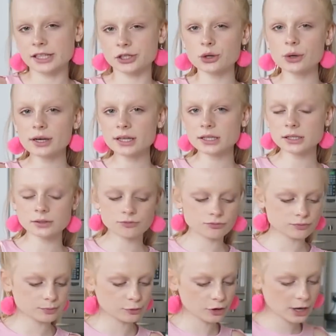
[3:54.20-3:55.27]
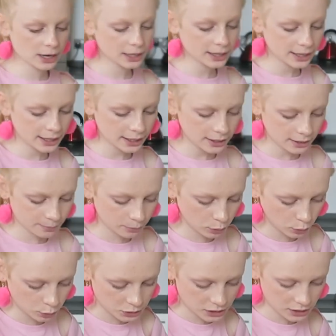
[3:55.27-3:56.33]
It's not really
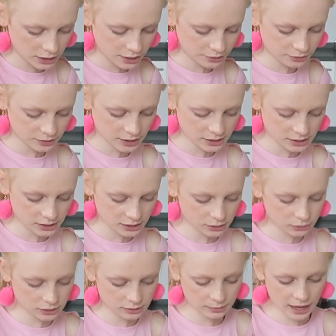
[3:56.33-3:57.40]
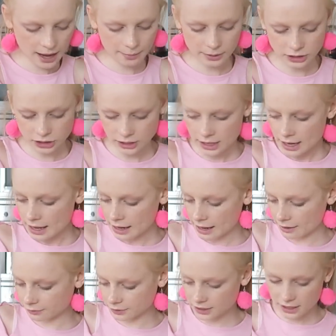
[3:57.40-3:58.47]
important if there's still some cabbage
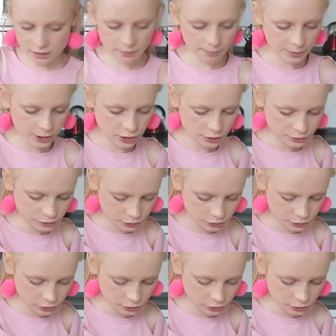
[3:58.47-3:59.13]
left in, but you